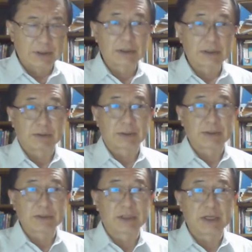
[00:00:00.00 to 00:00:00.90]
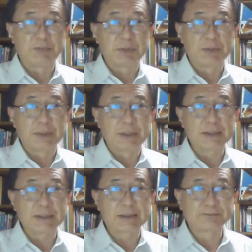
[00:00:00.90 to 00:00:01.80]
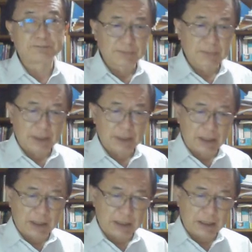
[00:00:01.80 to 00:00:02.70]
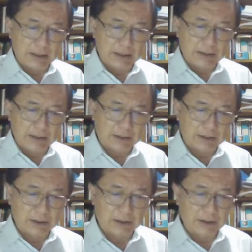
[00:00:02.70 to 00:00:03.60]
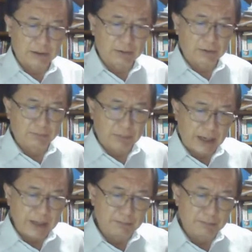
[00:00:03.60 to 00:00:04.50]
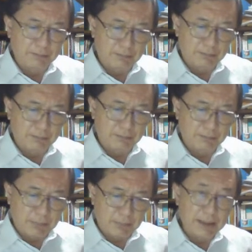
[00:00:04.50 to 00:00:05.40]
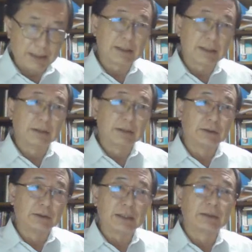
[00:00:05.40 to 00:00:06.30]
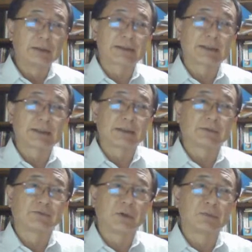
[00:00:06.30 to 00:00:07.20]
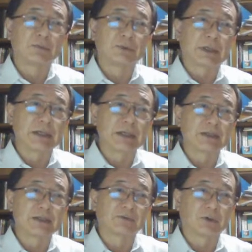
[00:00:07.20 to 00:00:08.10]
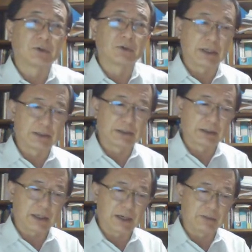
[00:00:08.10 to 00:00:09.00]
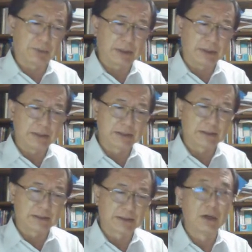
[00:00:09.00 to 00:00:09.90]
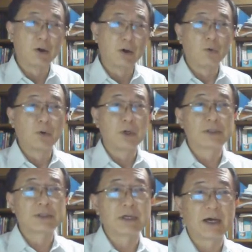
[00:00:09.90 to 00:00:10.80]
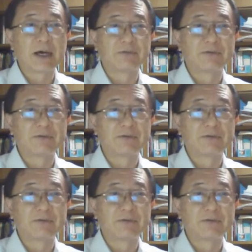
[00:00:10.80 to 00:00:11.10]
characters TPS. And my lesson from the case of Toyota is that the companies which have